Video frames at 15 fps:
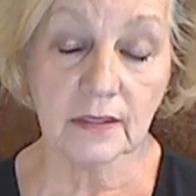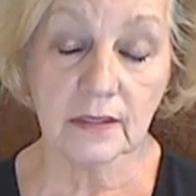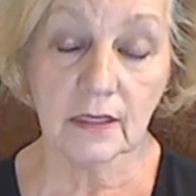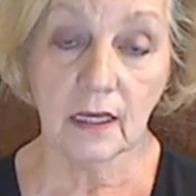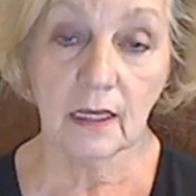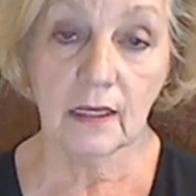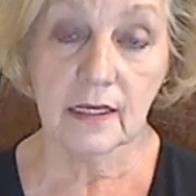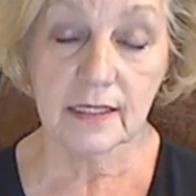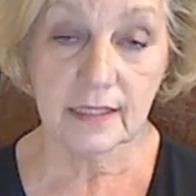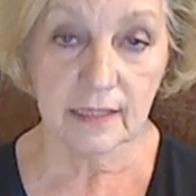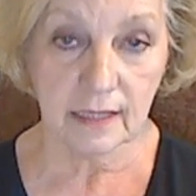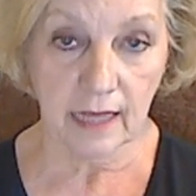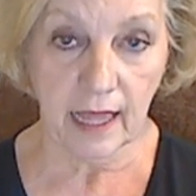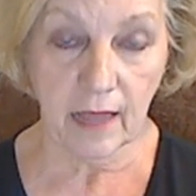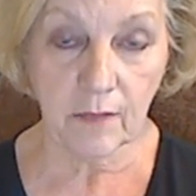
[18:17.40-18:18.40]
Thus
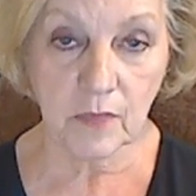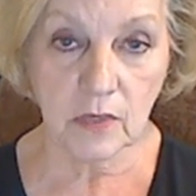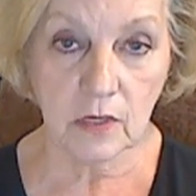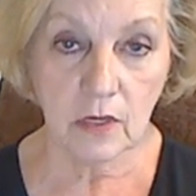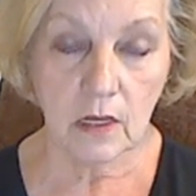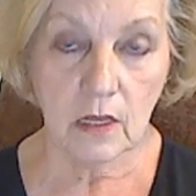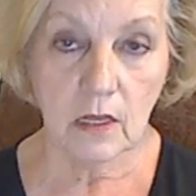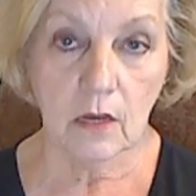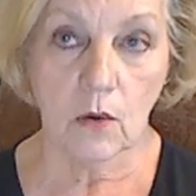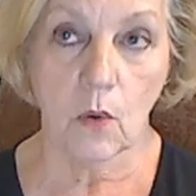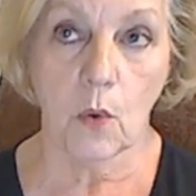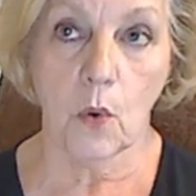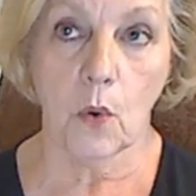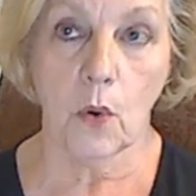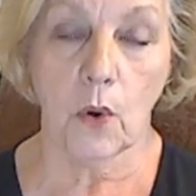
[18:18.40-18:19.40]
he named
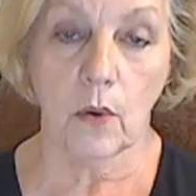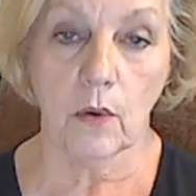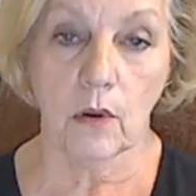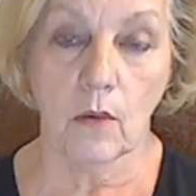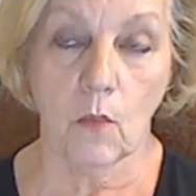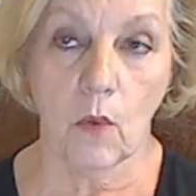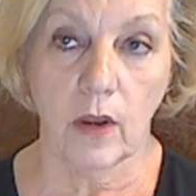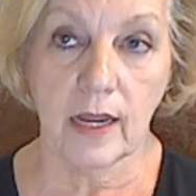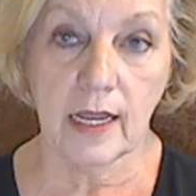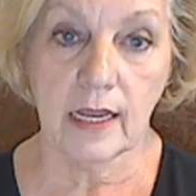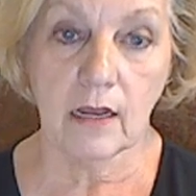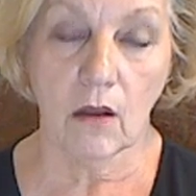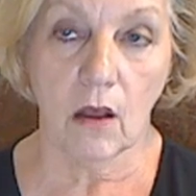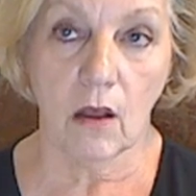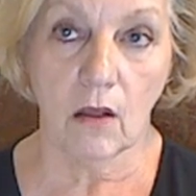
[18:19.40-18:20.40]
the cells that
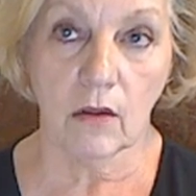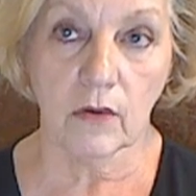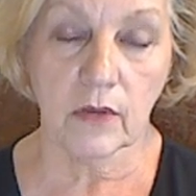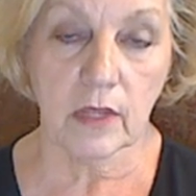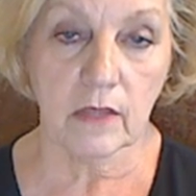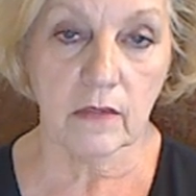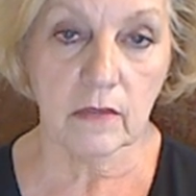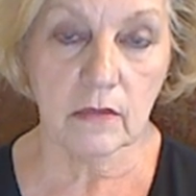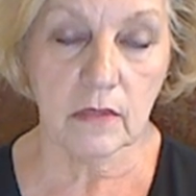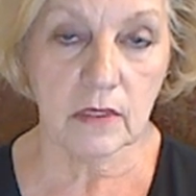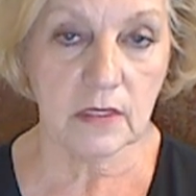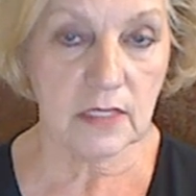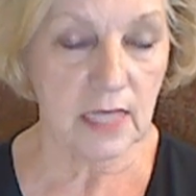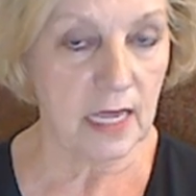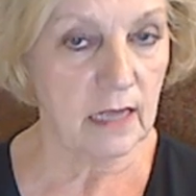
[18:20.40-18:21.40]
he saw in the
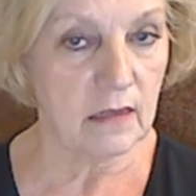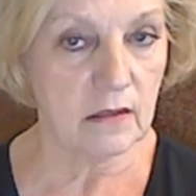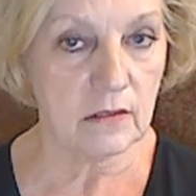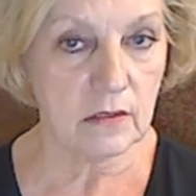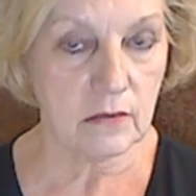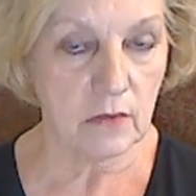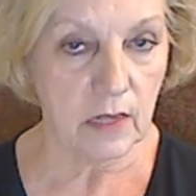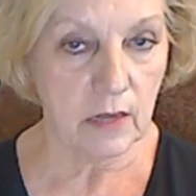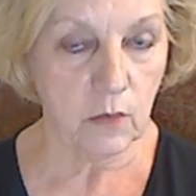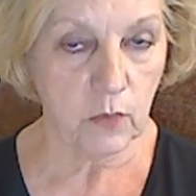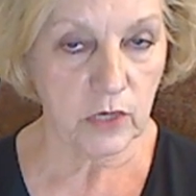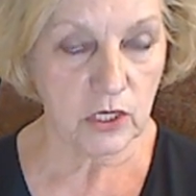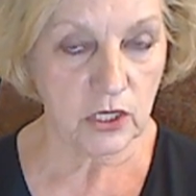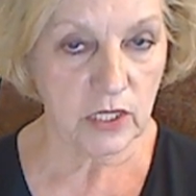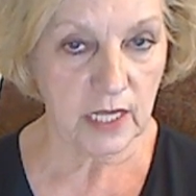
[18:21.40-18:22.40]
microscope
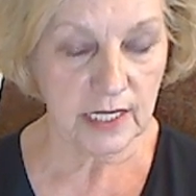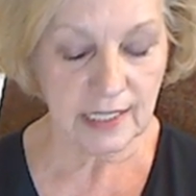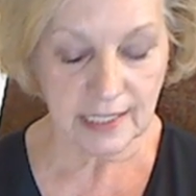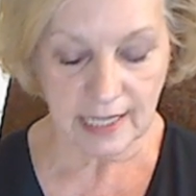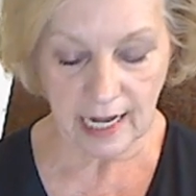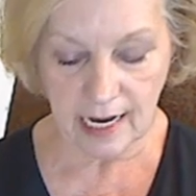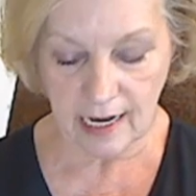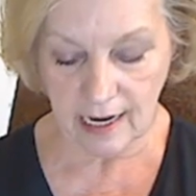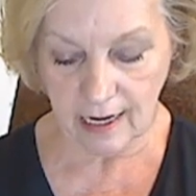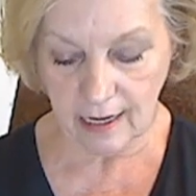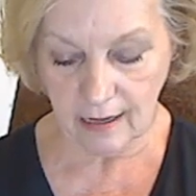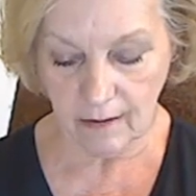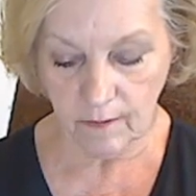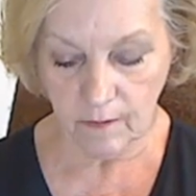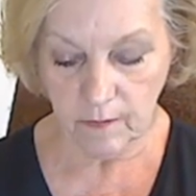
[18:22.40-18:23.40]
cells, and
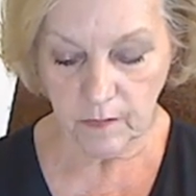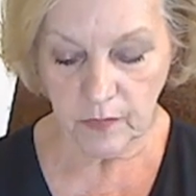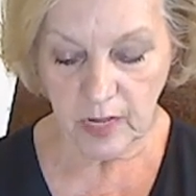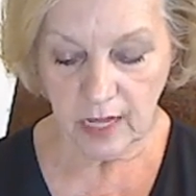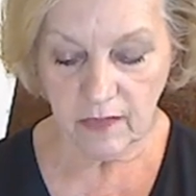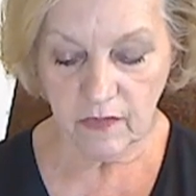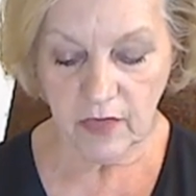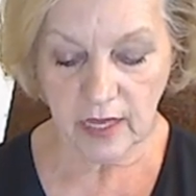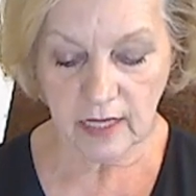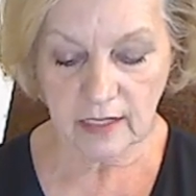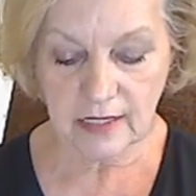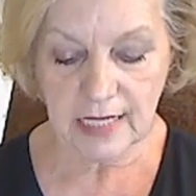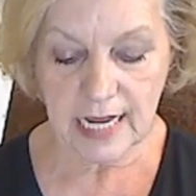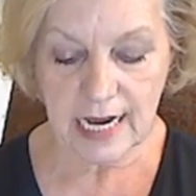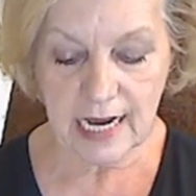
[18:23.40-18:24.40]
that's how
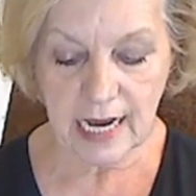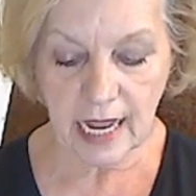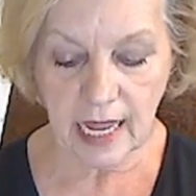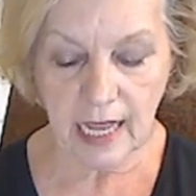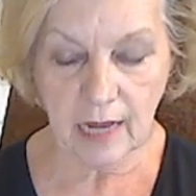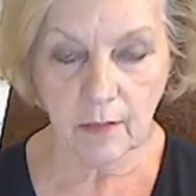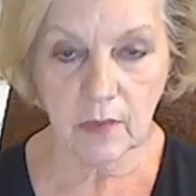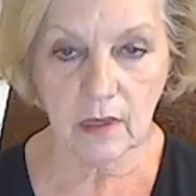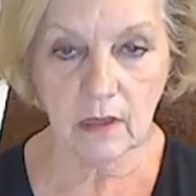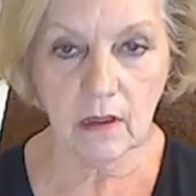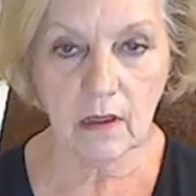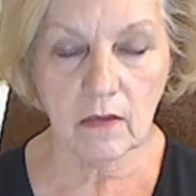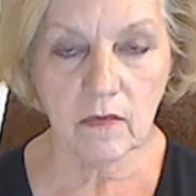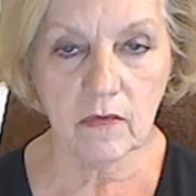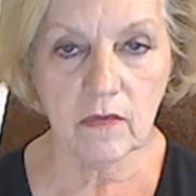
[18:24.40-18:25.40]
the
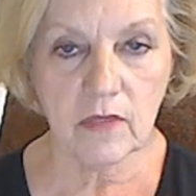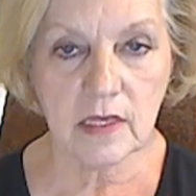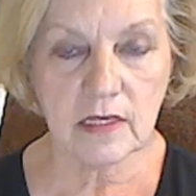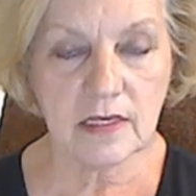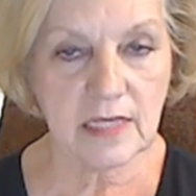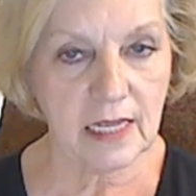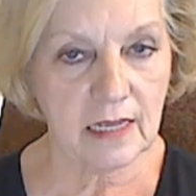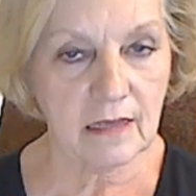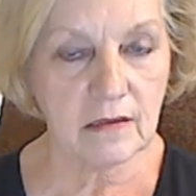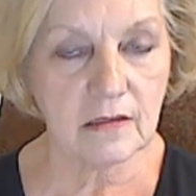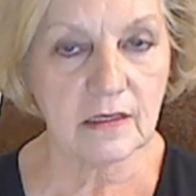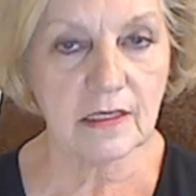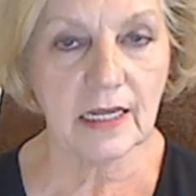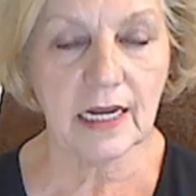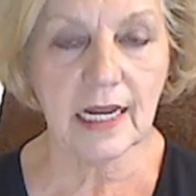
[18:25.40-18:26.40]
term cells
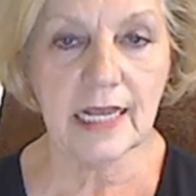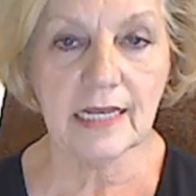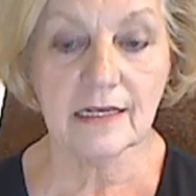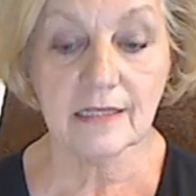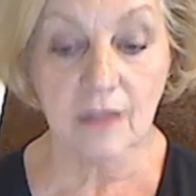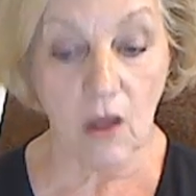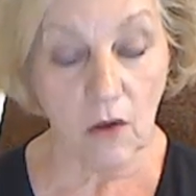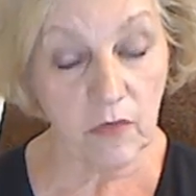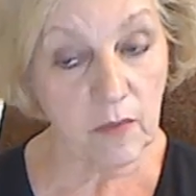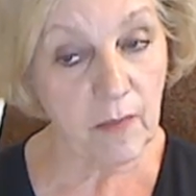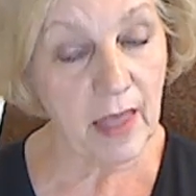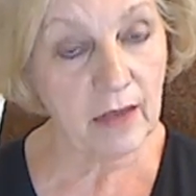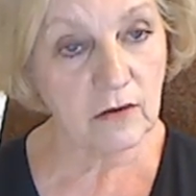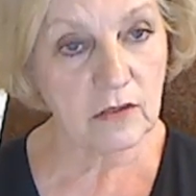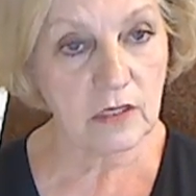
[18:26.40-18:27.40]
came about.